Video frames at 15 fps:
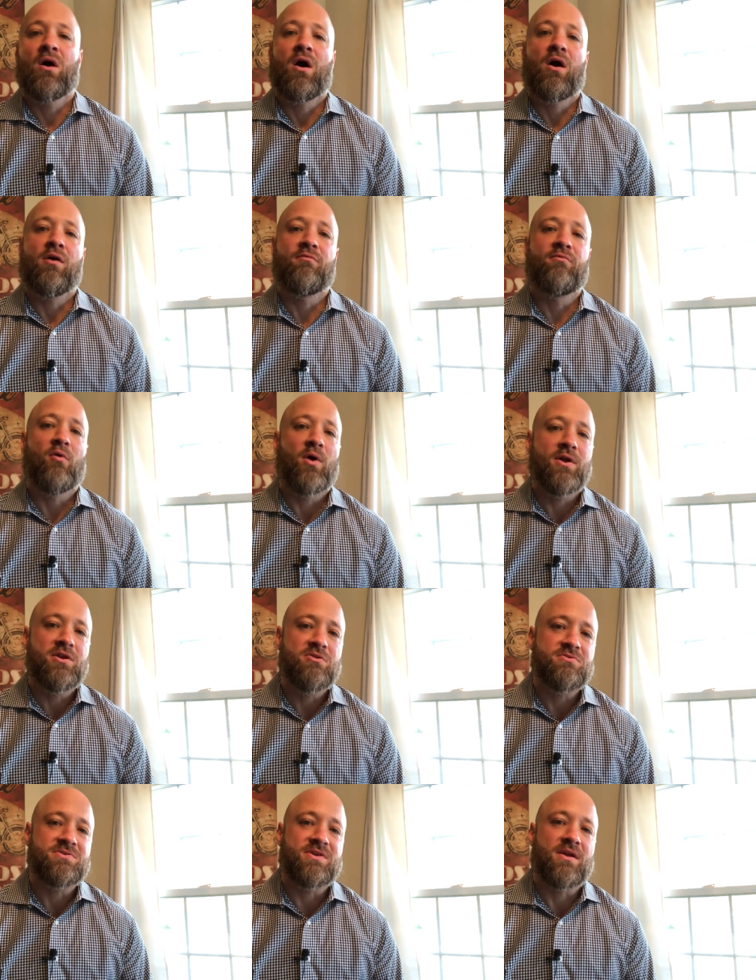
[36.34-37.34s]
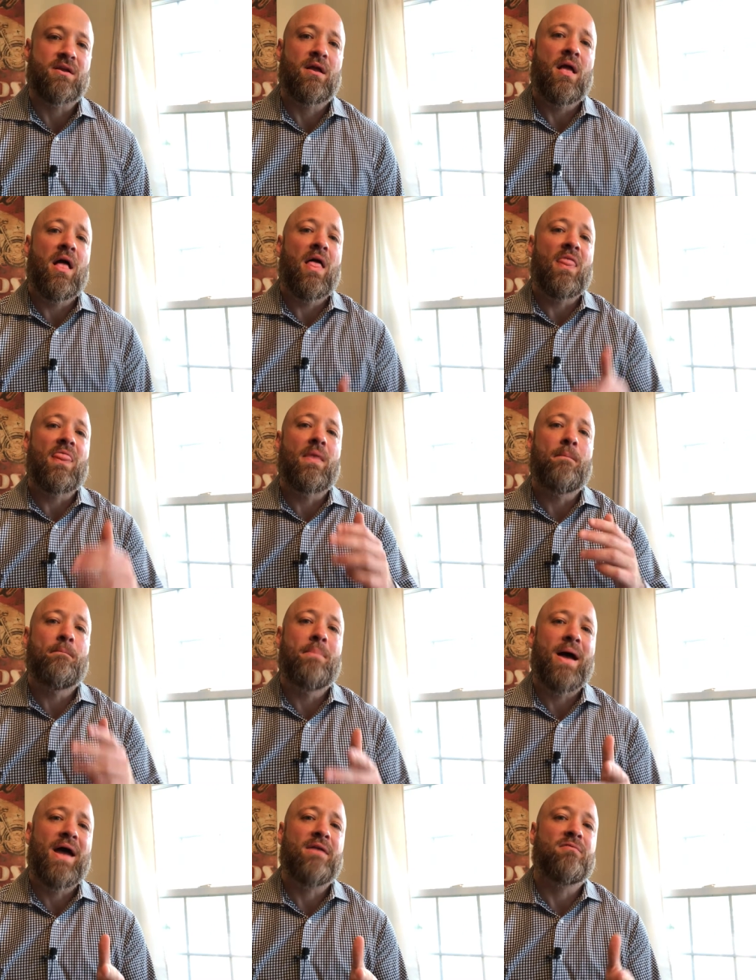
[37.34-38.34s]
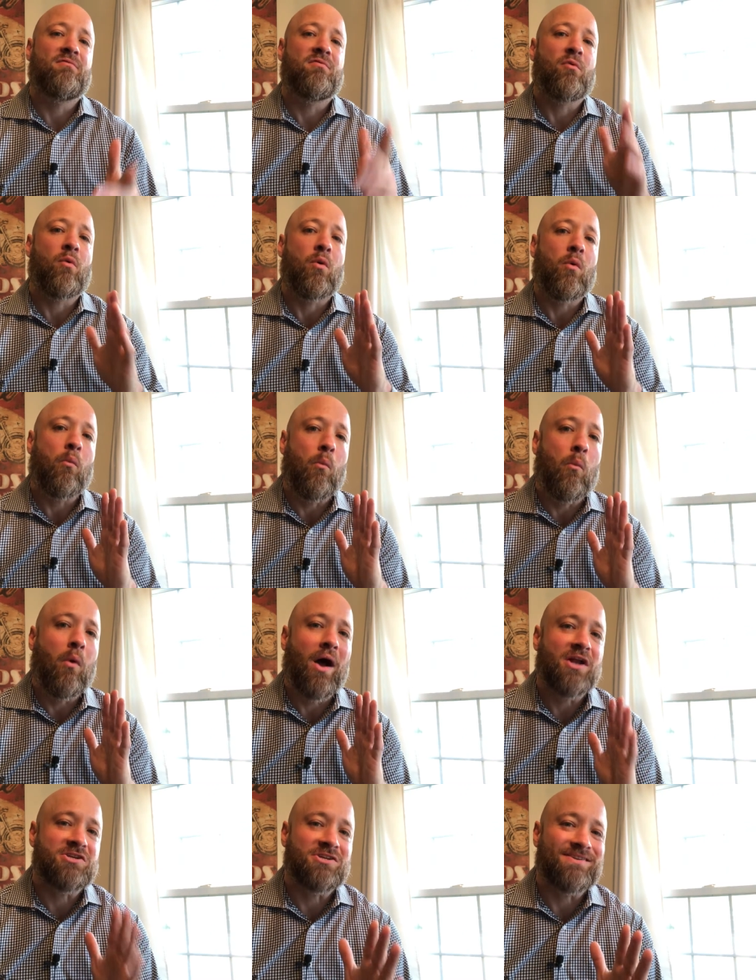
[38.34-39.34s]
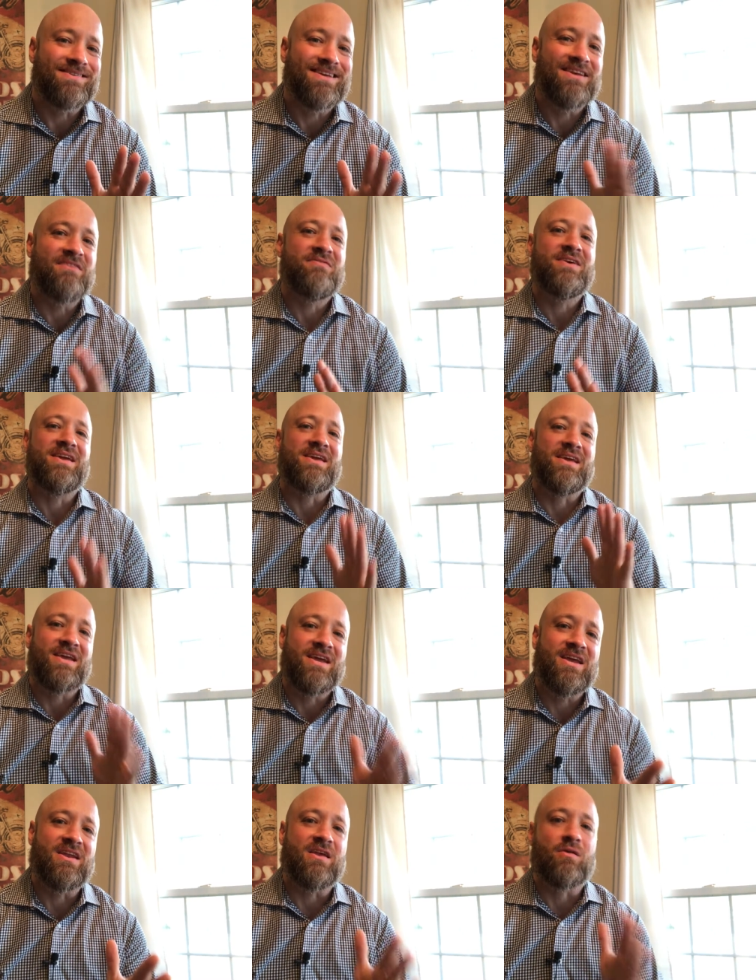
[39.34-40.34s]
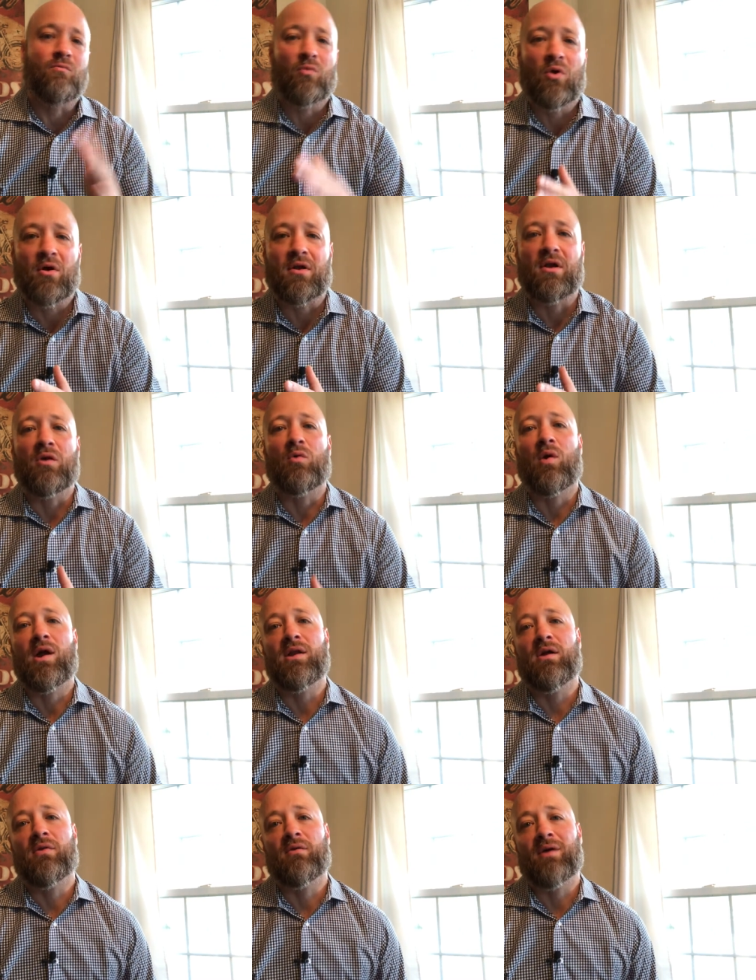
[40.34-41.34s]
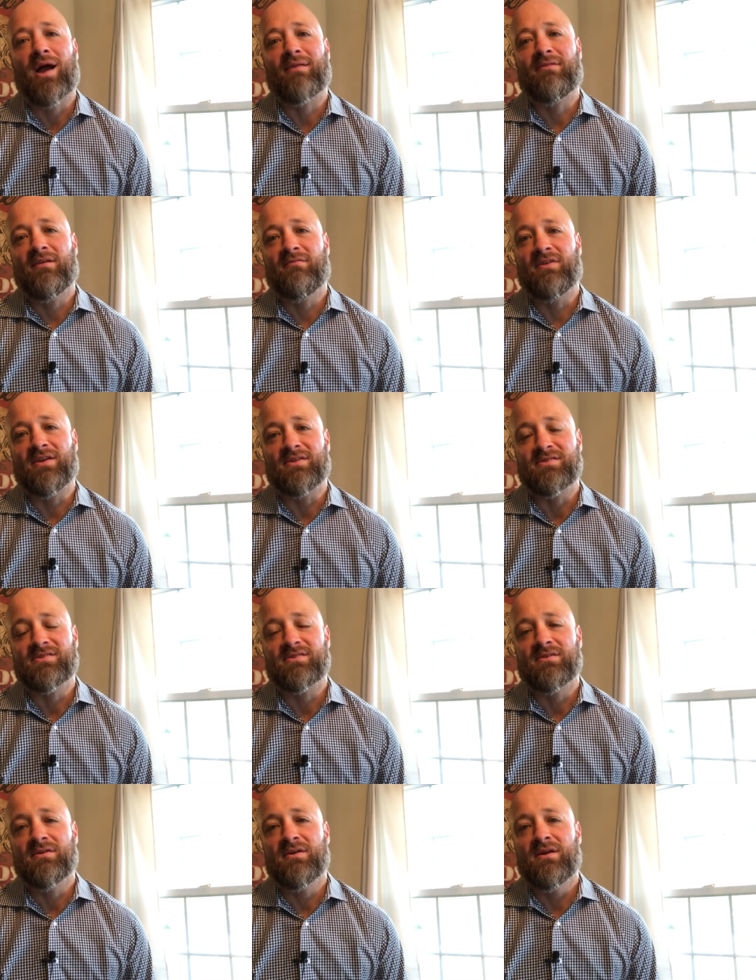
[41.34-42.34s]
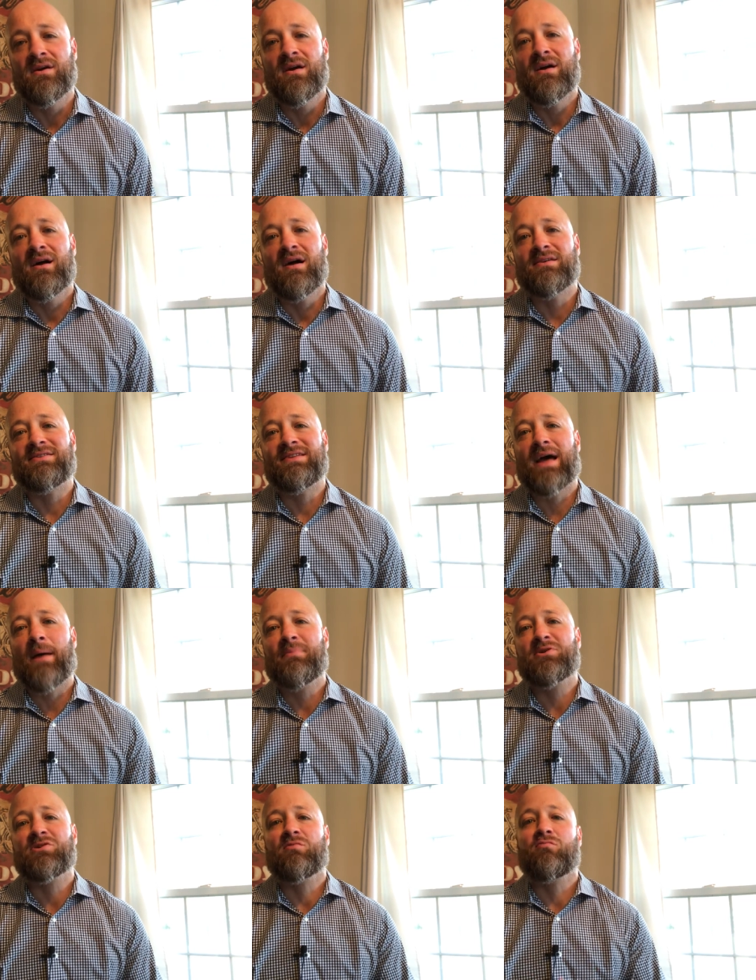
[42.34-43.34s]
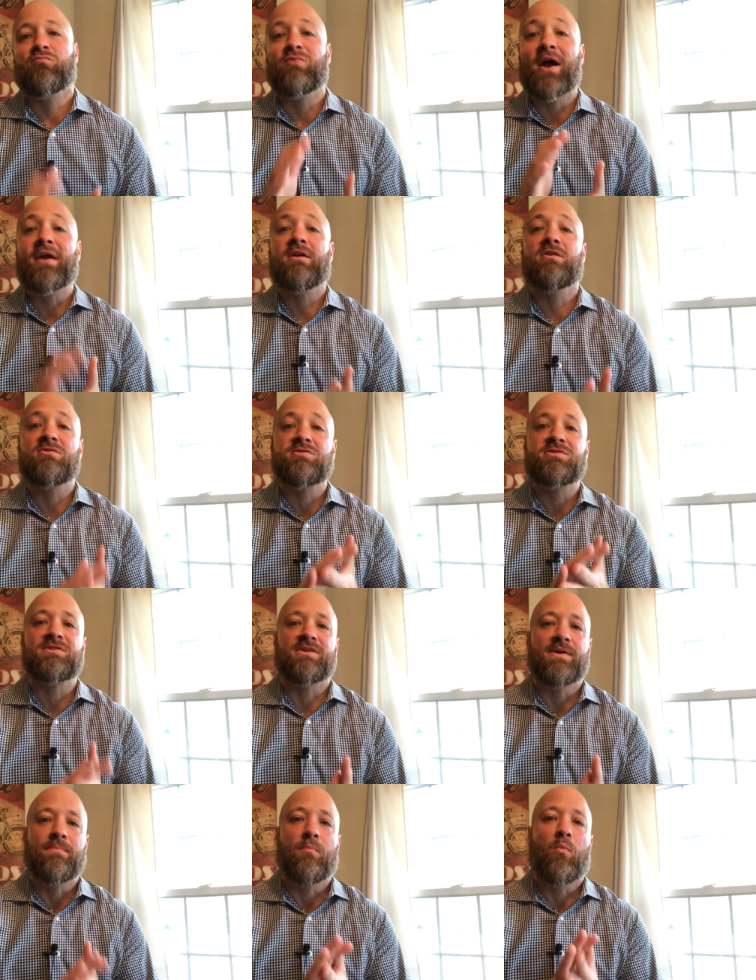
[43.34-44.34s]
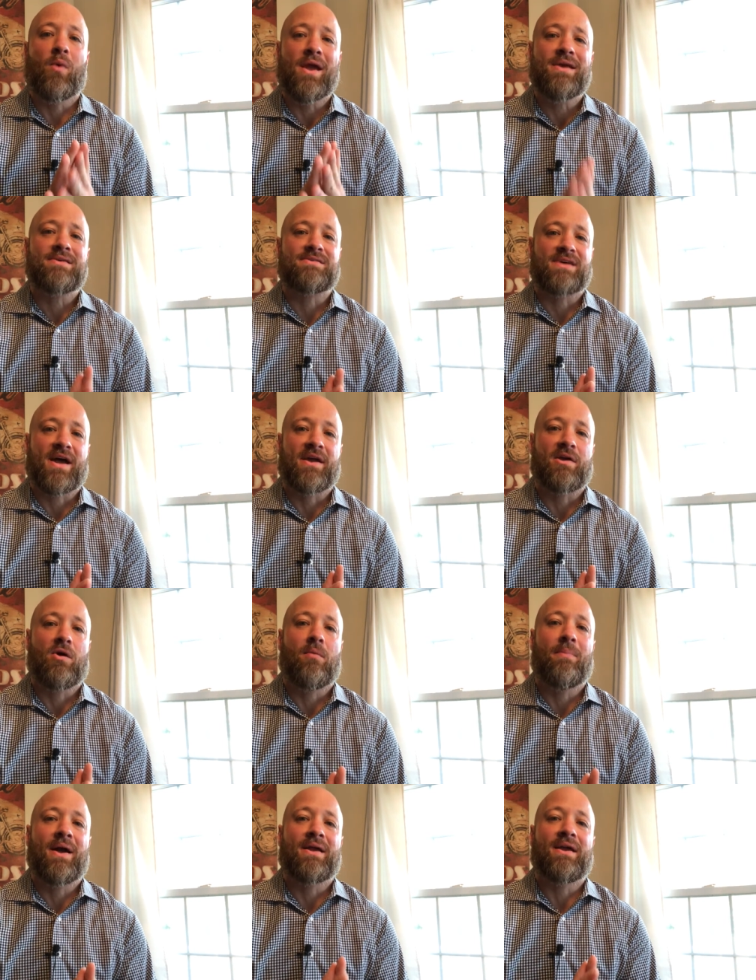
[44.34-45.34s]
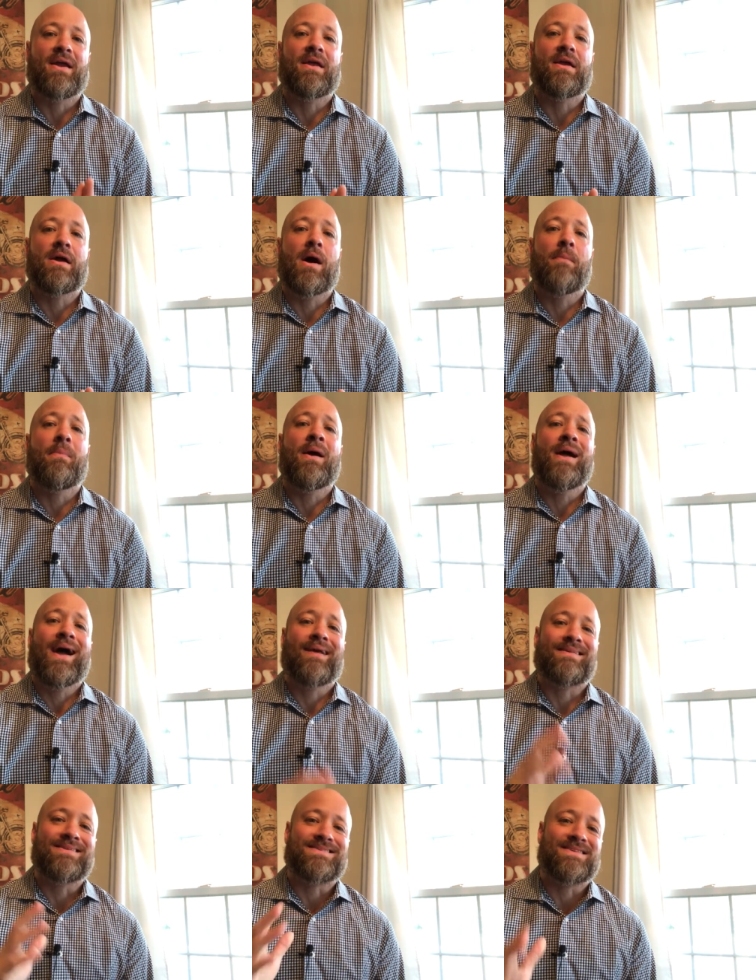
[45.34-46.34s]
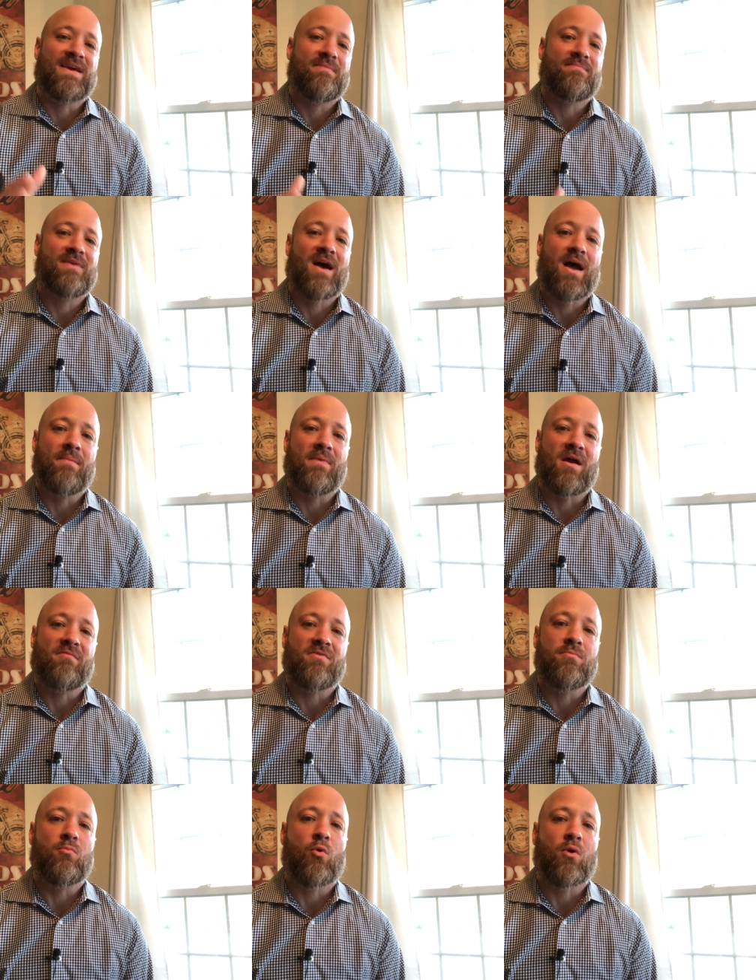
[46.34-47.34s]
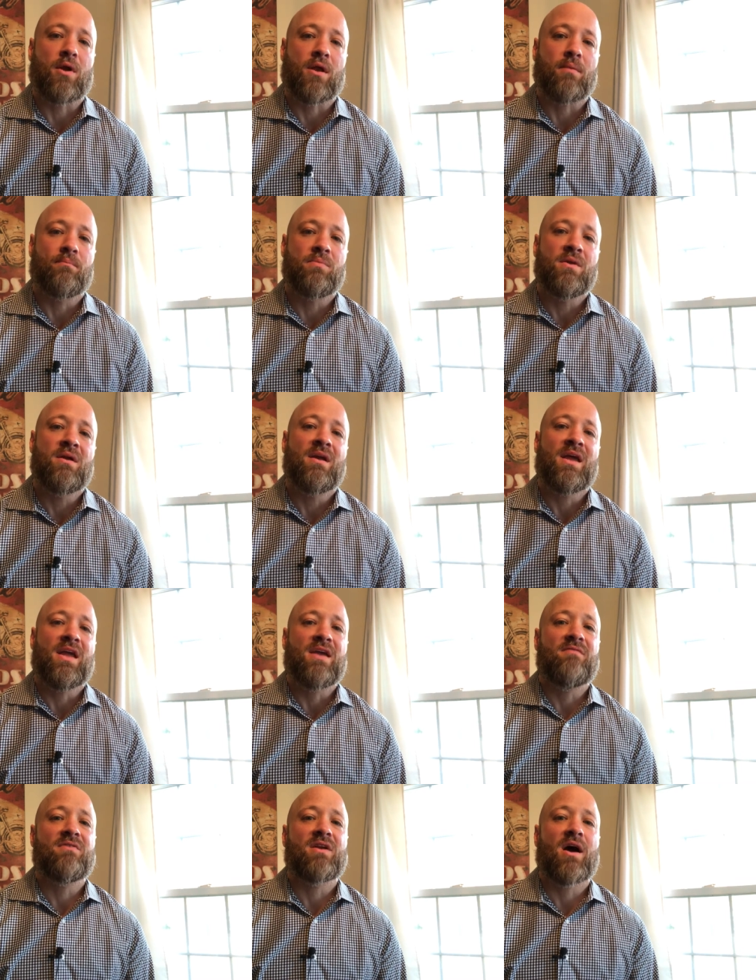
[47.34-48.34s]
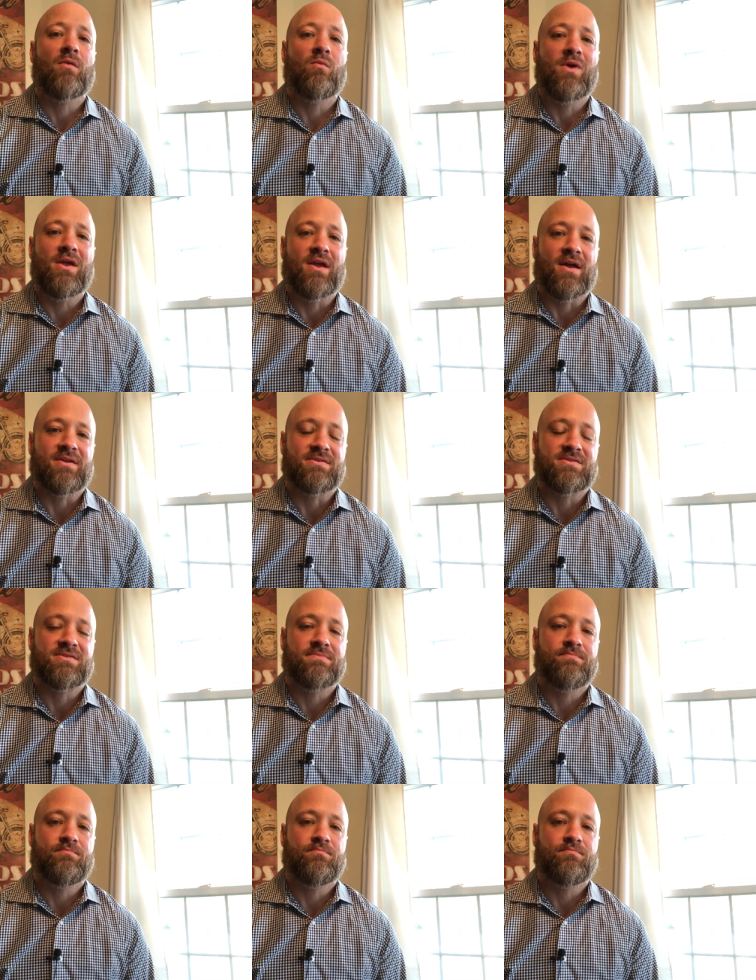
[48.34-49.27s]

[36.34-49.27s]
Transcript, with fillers: Avoid using the bed for watching TV, eating, working, or any other activities. Establish a regular sleep-wake cycle by getting up at the same time every morning, even on weekends.